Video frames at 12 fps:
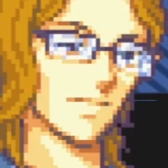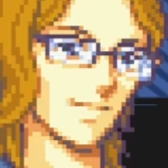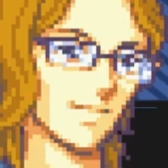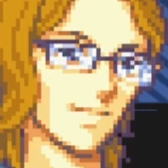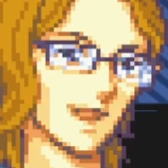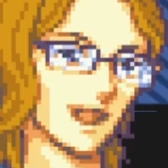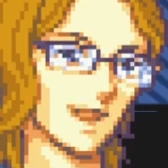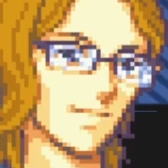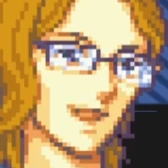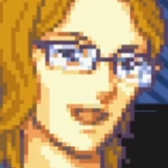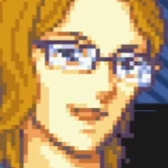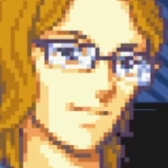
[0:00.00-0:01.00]
What is
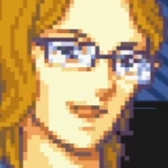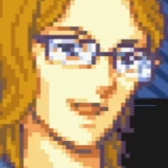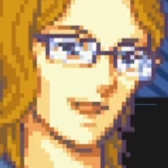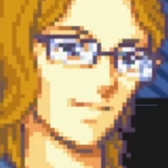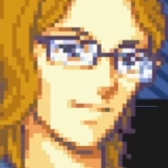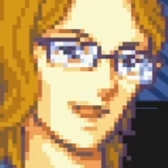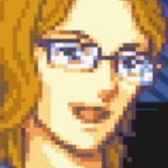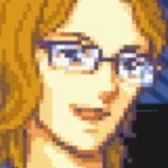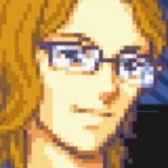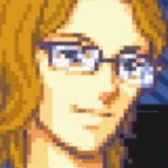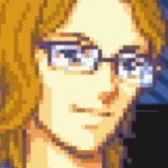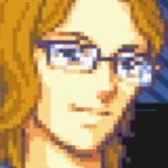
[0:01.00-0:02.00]
this? Oh.
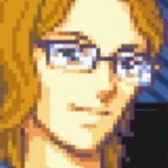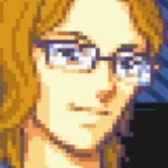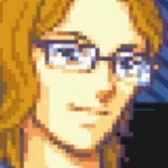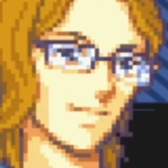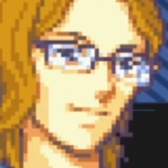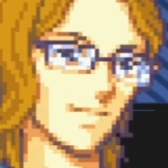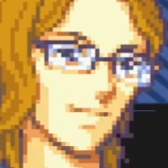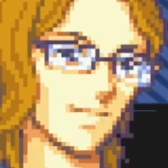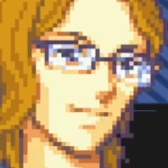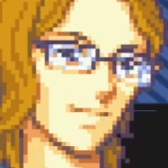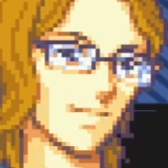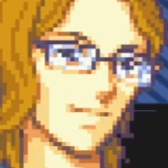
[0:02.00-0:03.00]

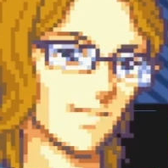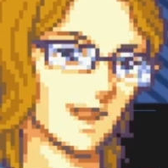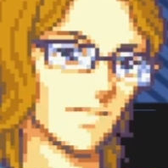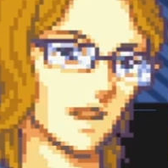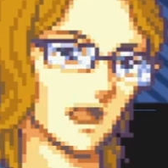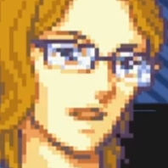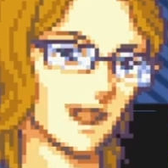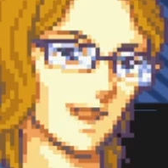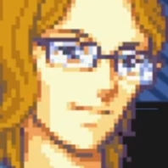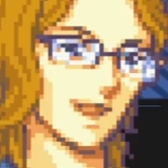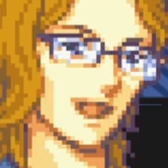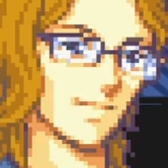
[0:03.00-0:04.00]
Enter
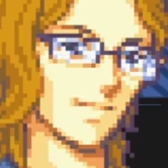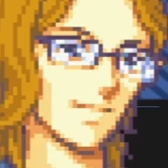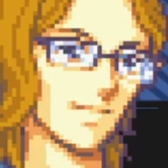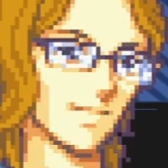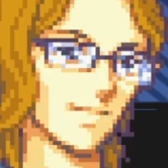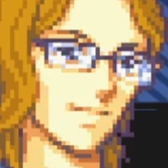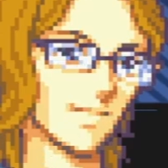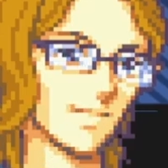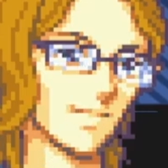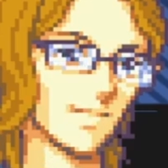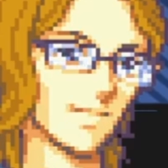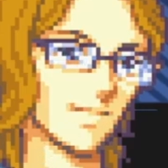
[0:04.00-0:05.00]
tent?
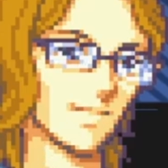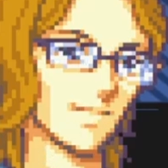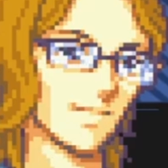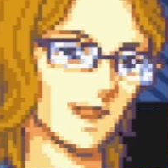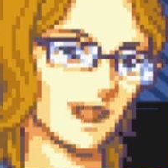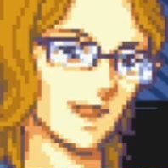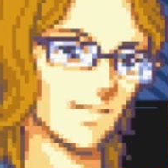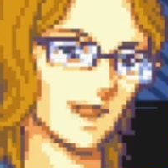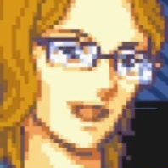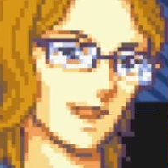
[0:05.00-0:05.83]
What is in here?